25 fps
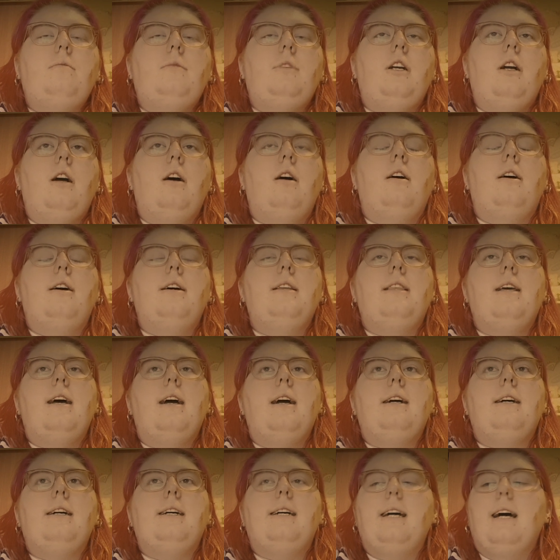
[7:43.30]
I
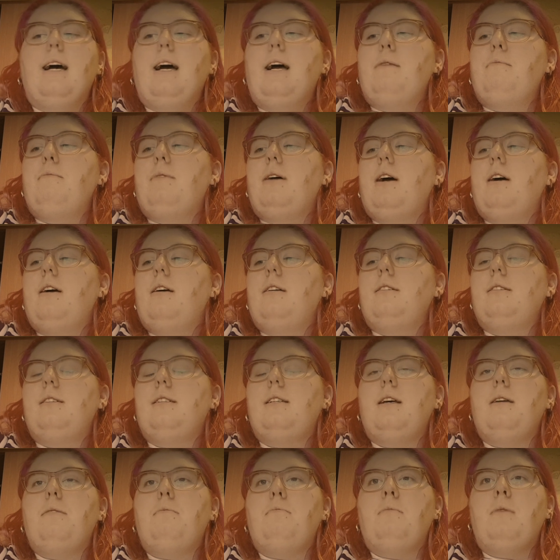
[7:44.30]
then came out and
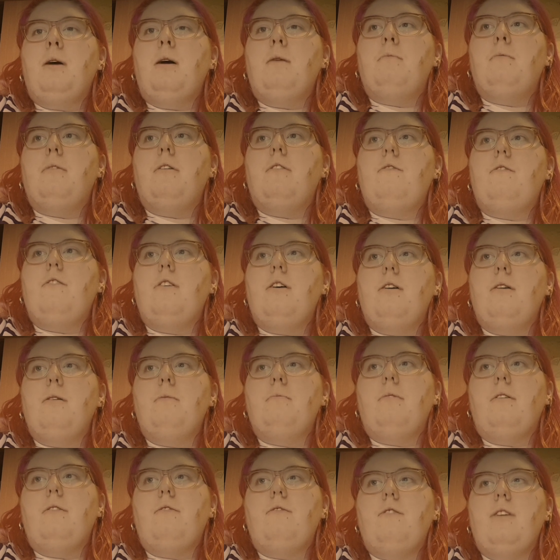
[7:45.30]
said, "Mum, I've
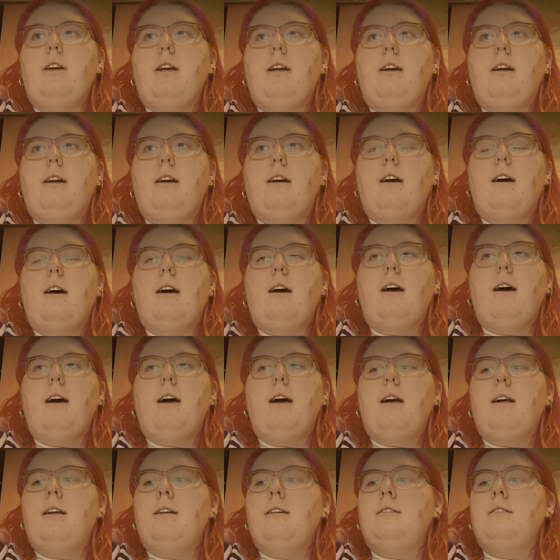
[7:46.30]
hurt my finger
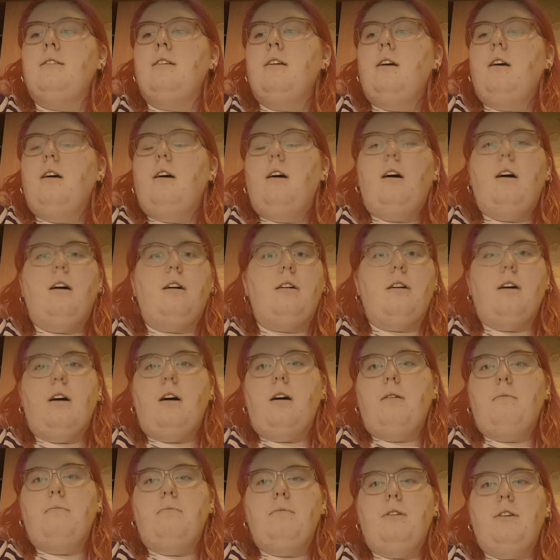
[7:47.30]
and I
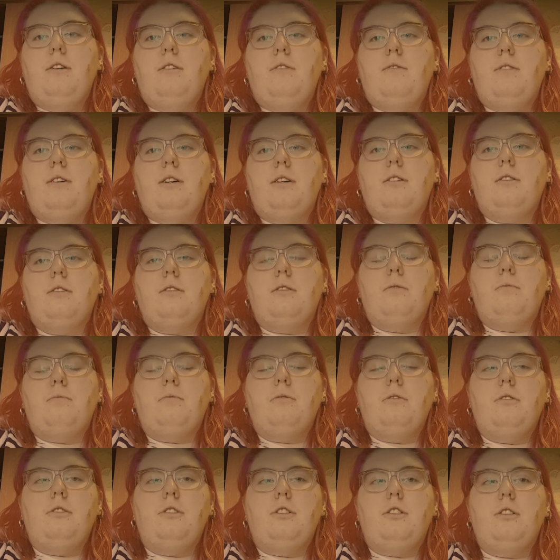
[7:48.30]
can't move it because I'm
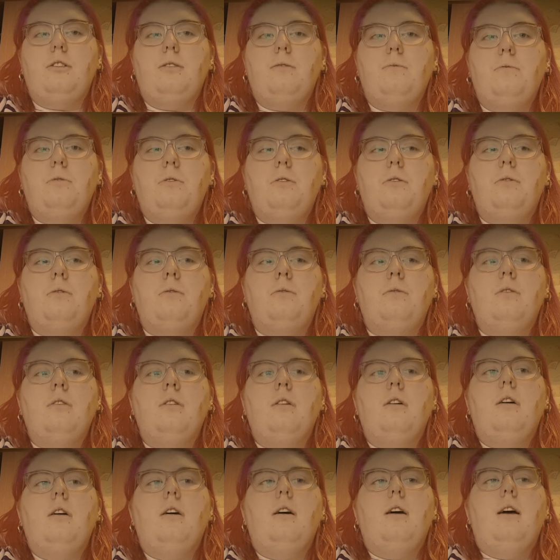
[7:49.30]
punching the wall."
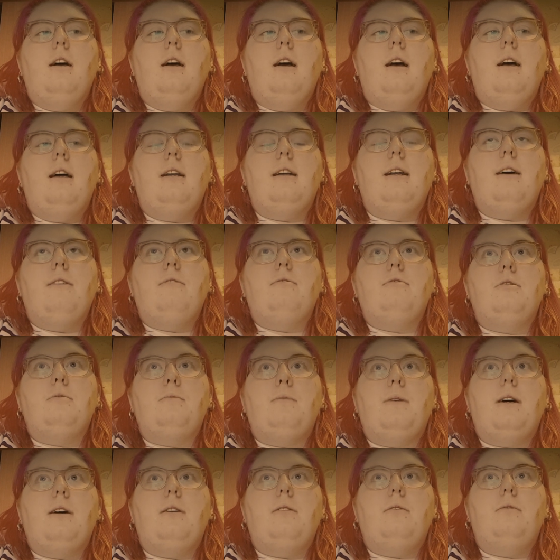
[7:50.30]
And that was
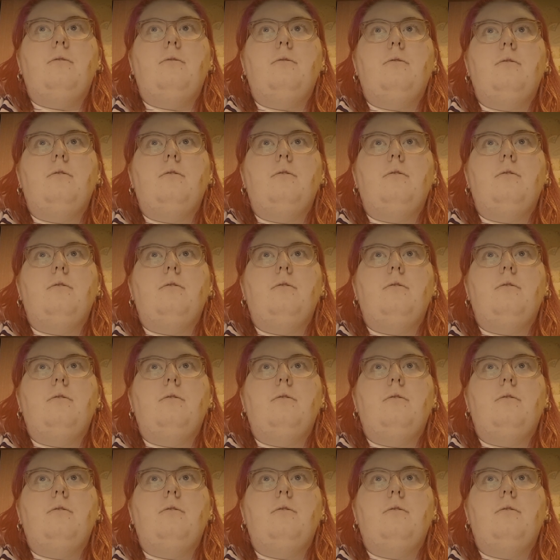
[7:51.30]
about